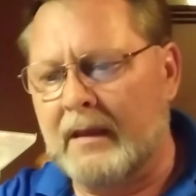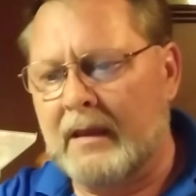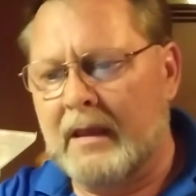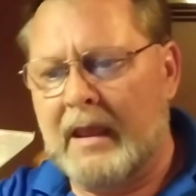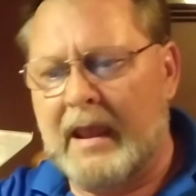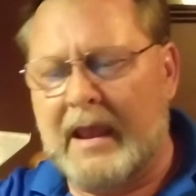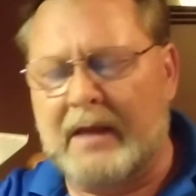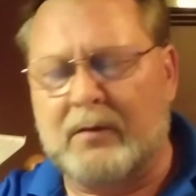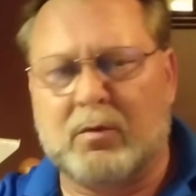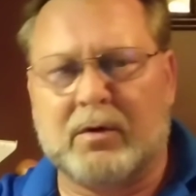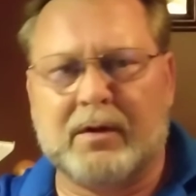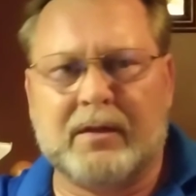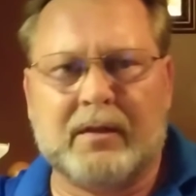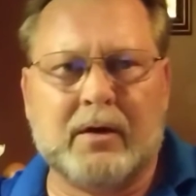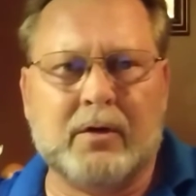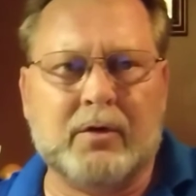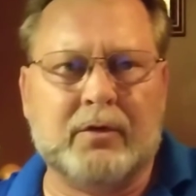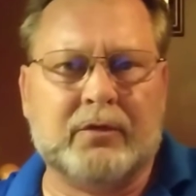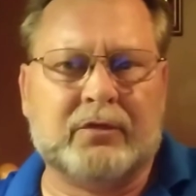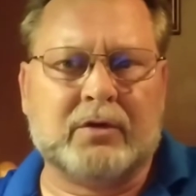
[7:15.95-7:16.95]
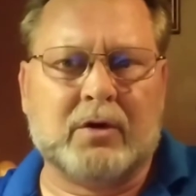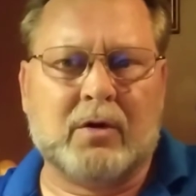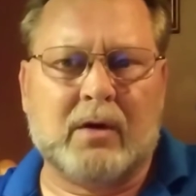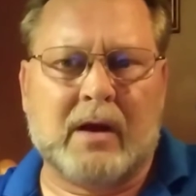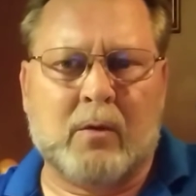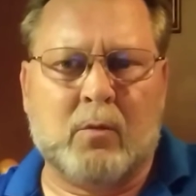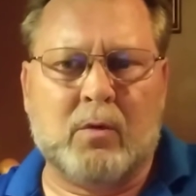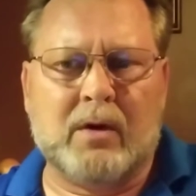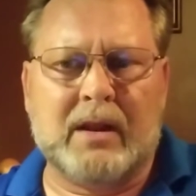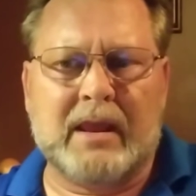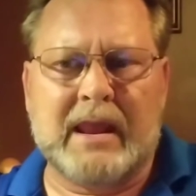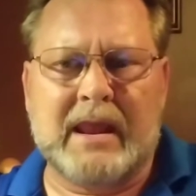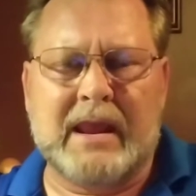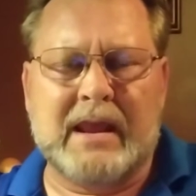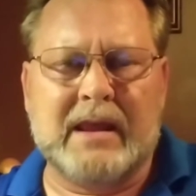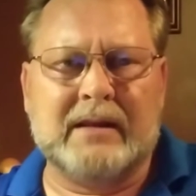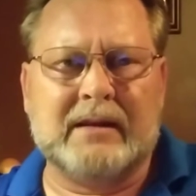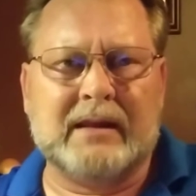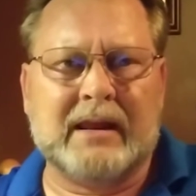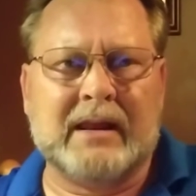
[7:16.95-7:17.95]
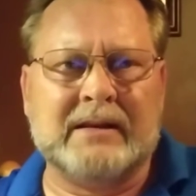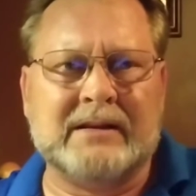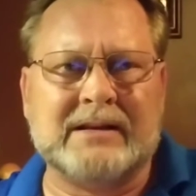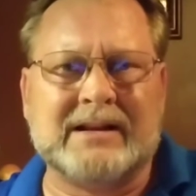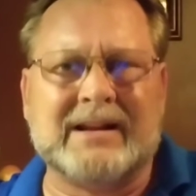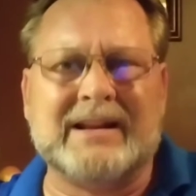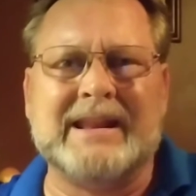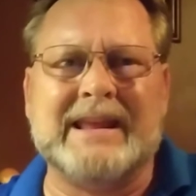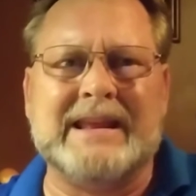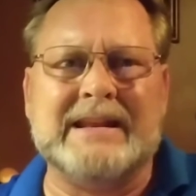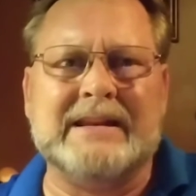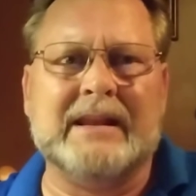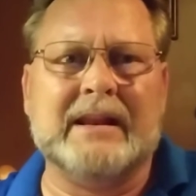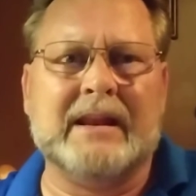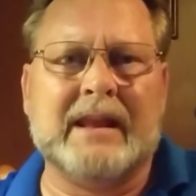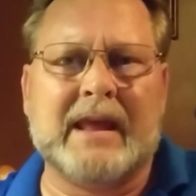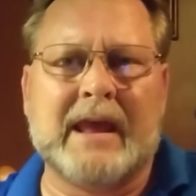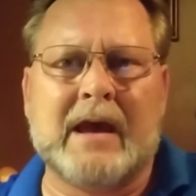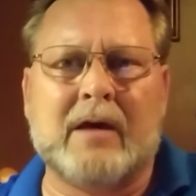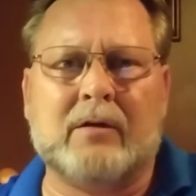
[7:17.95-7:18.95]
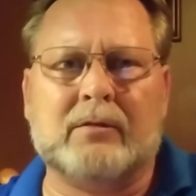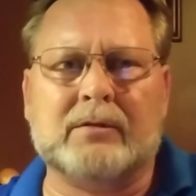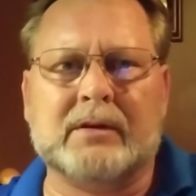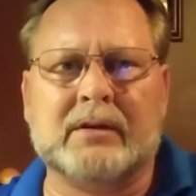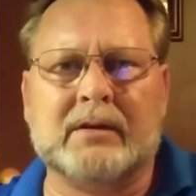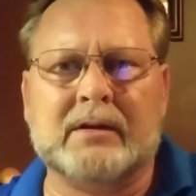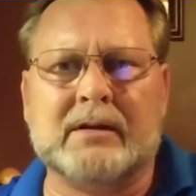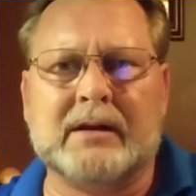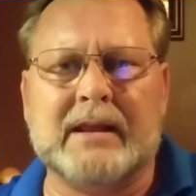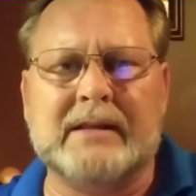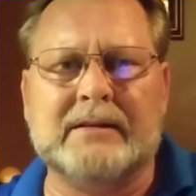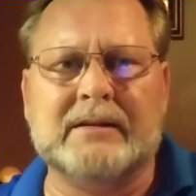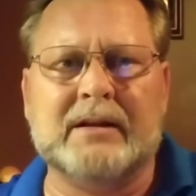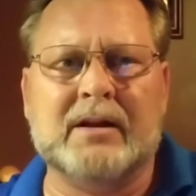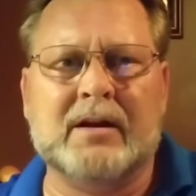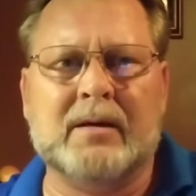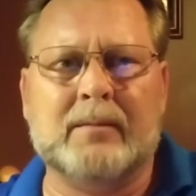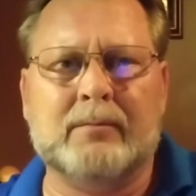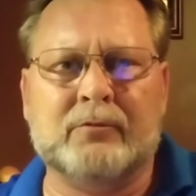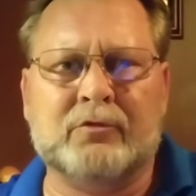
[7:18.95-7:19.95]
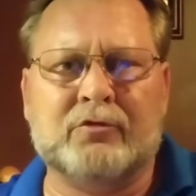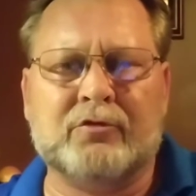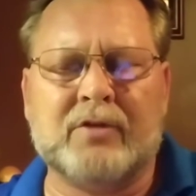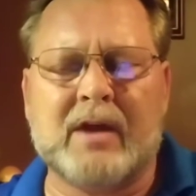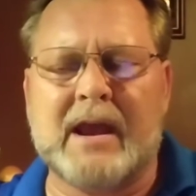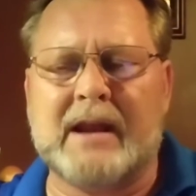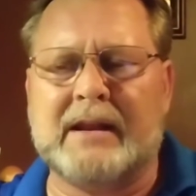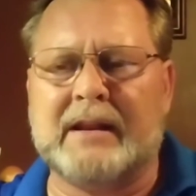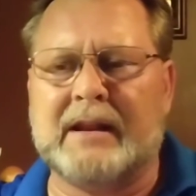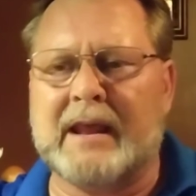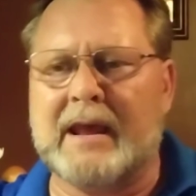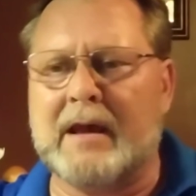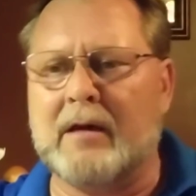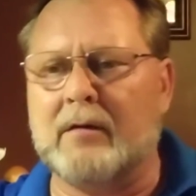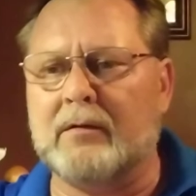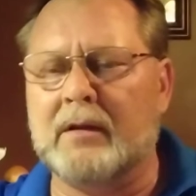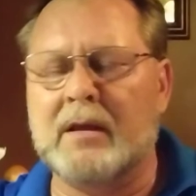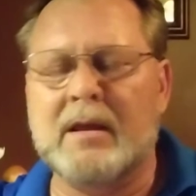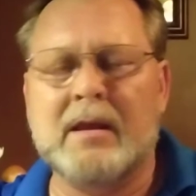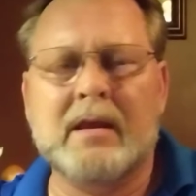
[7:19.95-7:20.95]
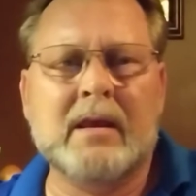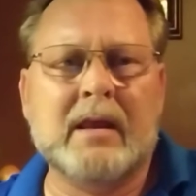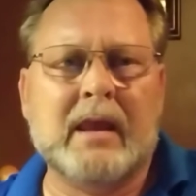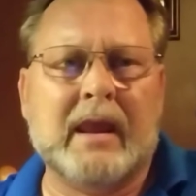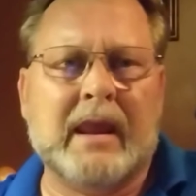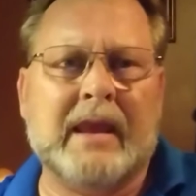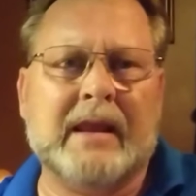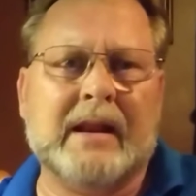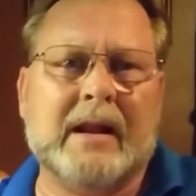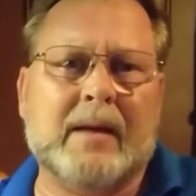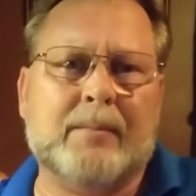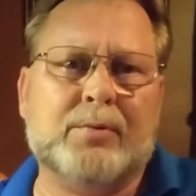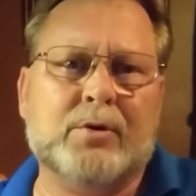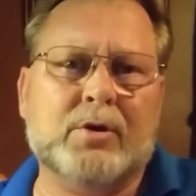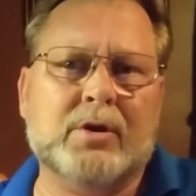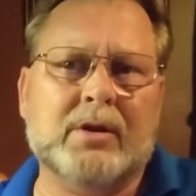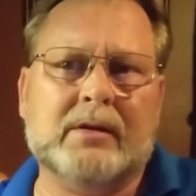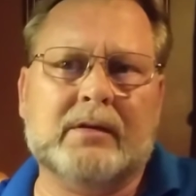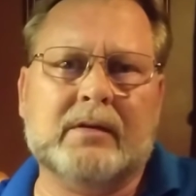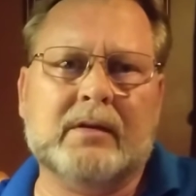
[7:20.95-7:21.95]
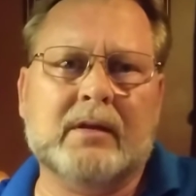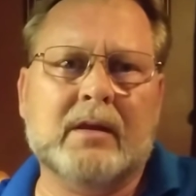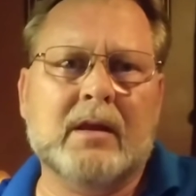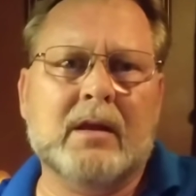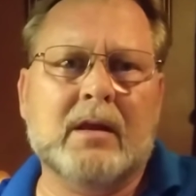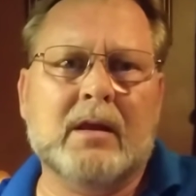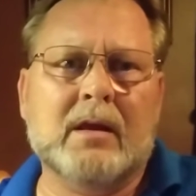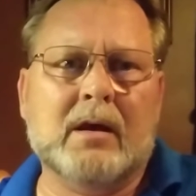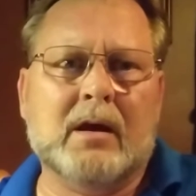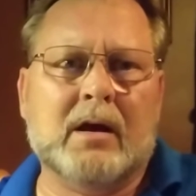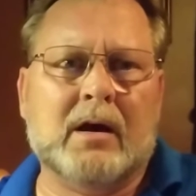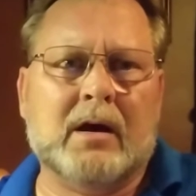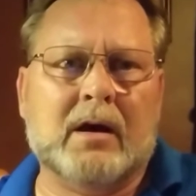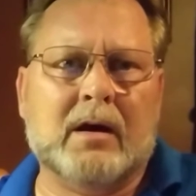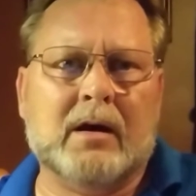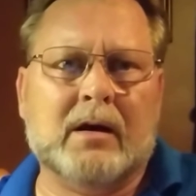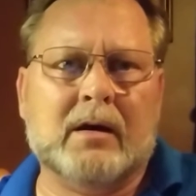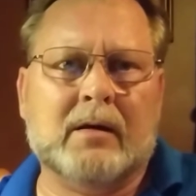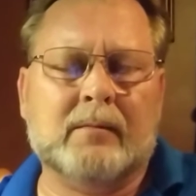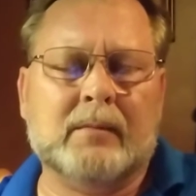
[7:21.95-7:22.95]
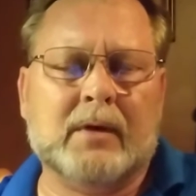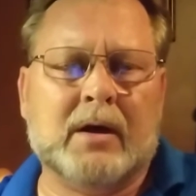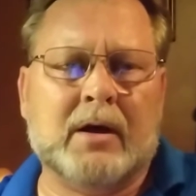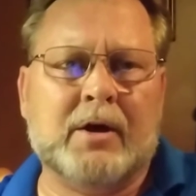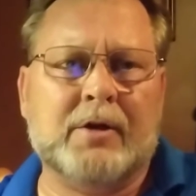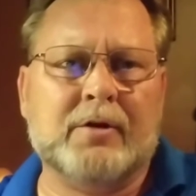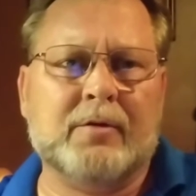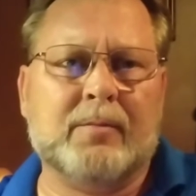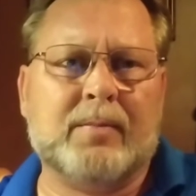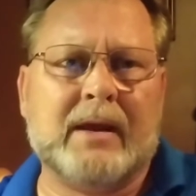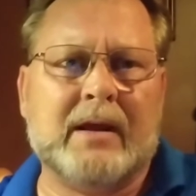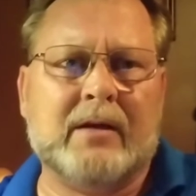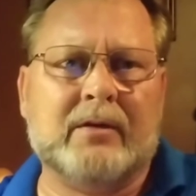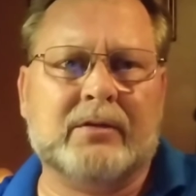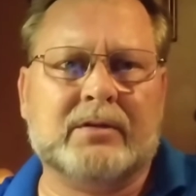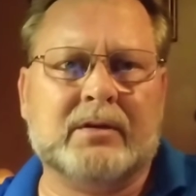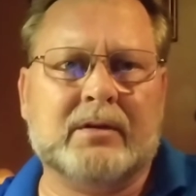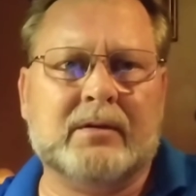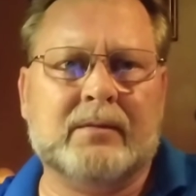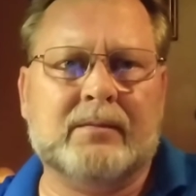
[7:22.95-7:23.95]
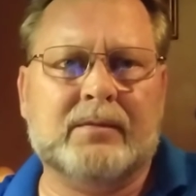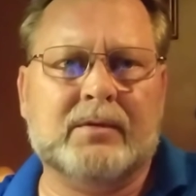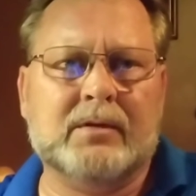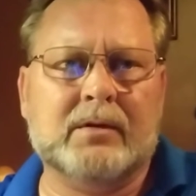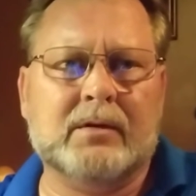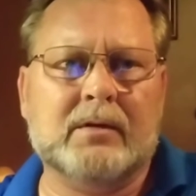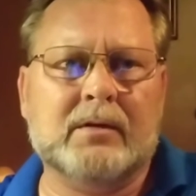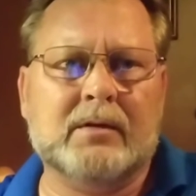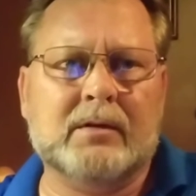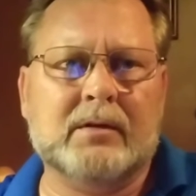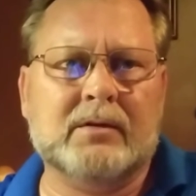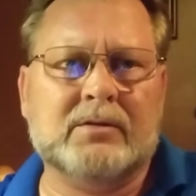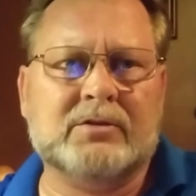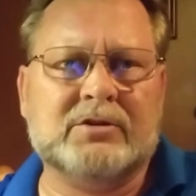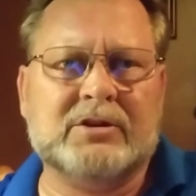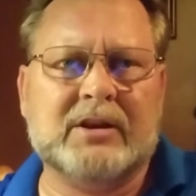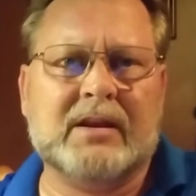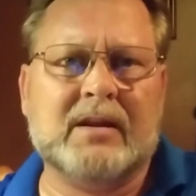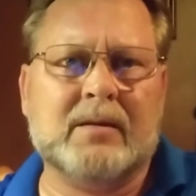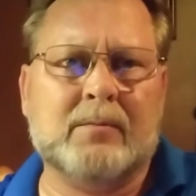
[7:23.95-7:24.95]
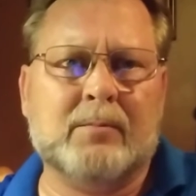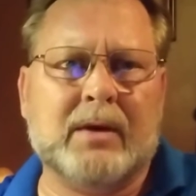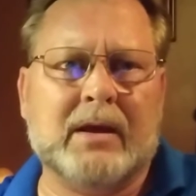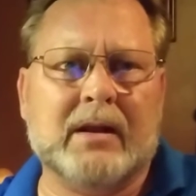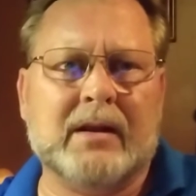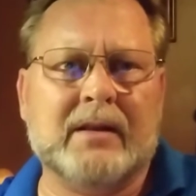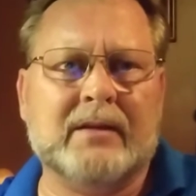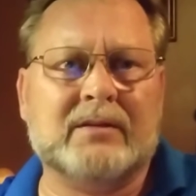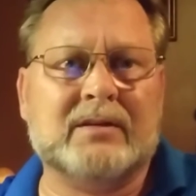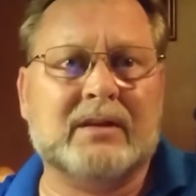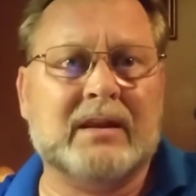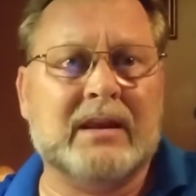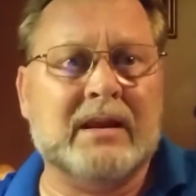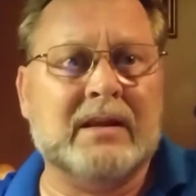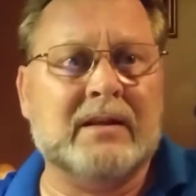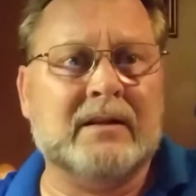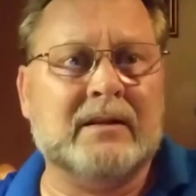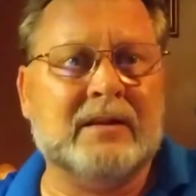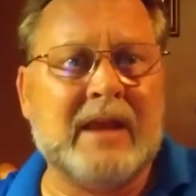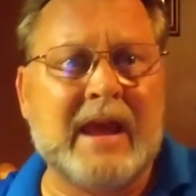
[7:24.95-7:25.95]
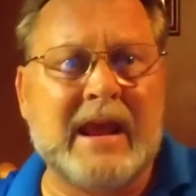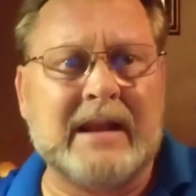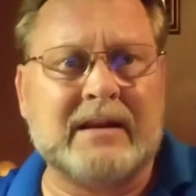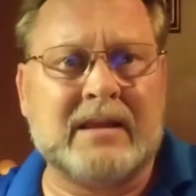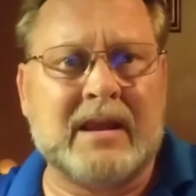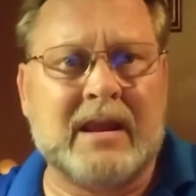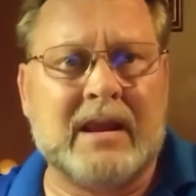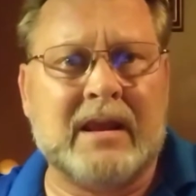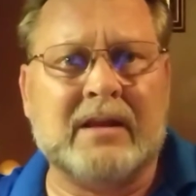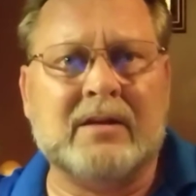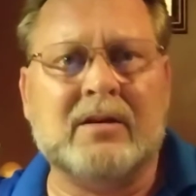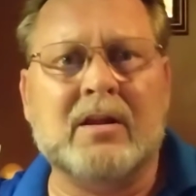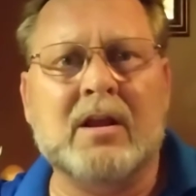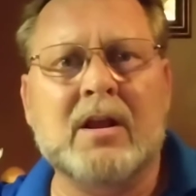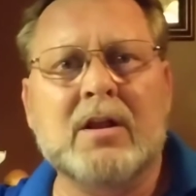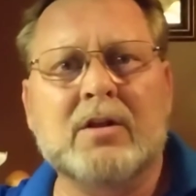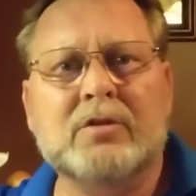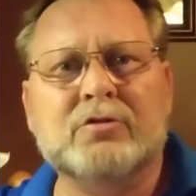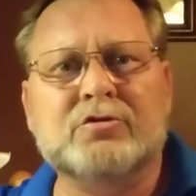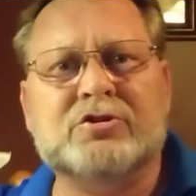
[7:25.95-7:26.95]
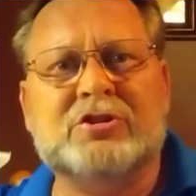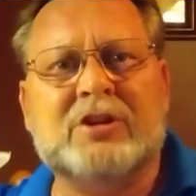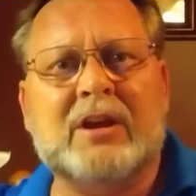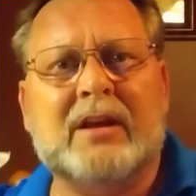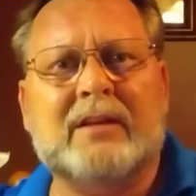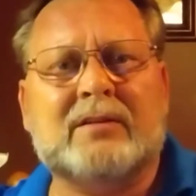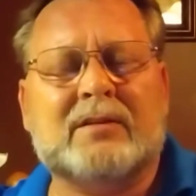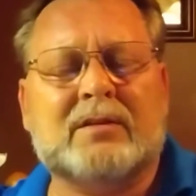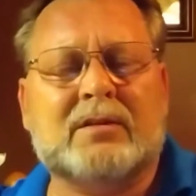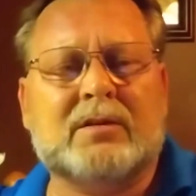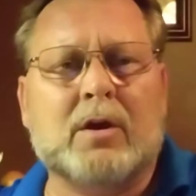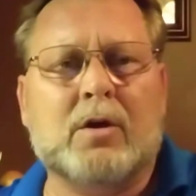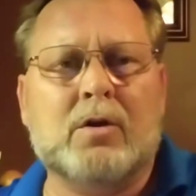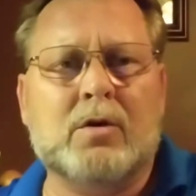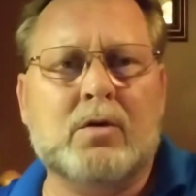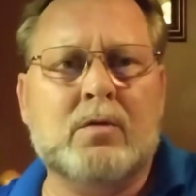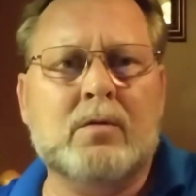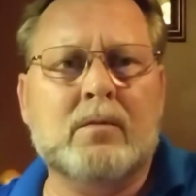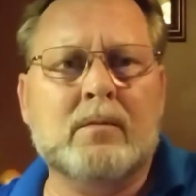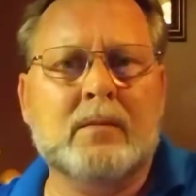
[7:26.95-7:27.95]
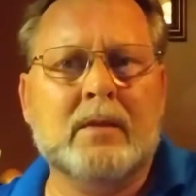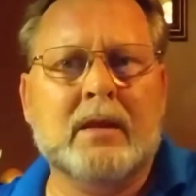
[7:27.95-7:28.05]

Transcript: Had one of those, so I went ahead and cleaned it out and cleaned it up and dried it out, and I put 100 pounds of chicken pellets in that can, just so